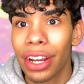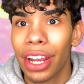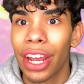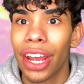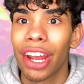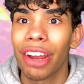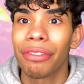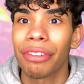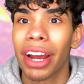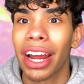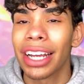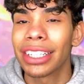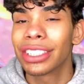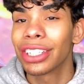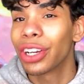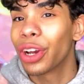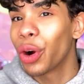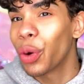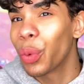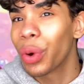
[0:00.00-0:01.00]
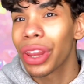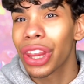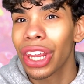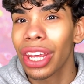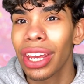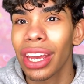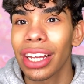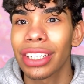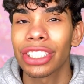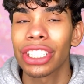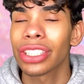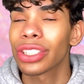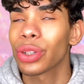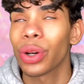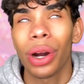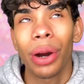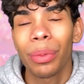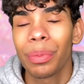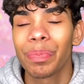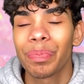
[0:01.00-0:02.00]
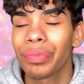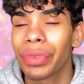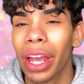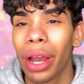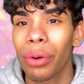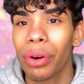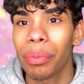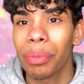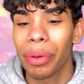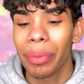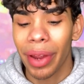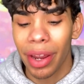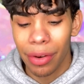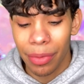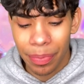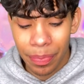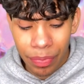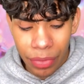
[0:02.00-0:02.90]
If I had to go with it and just go out, I wouldn't be mad.